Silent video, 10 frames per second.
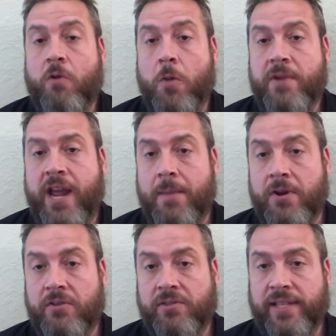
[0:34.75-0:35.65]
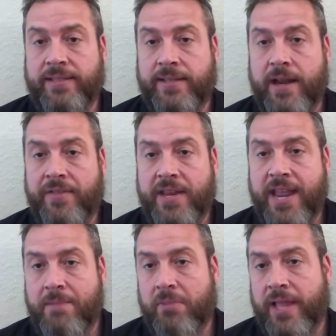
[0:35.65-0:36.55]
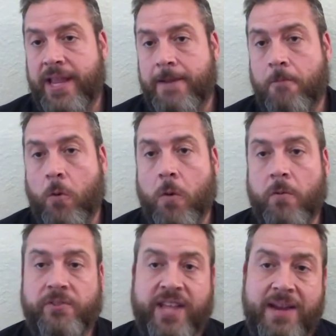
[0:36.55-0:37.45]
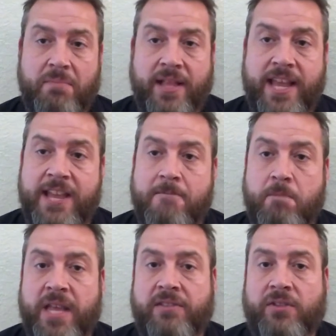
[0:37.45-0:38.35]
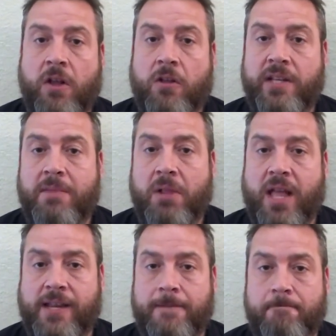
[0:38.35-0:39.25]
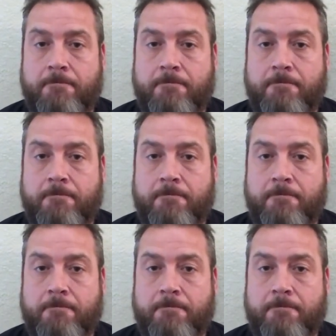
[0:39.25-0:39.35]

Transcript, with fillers: rope diameters listed on the nameplate or side plate be installed in a block.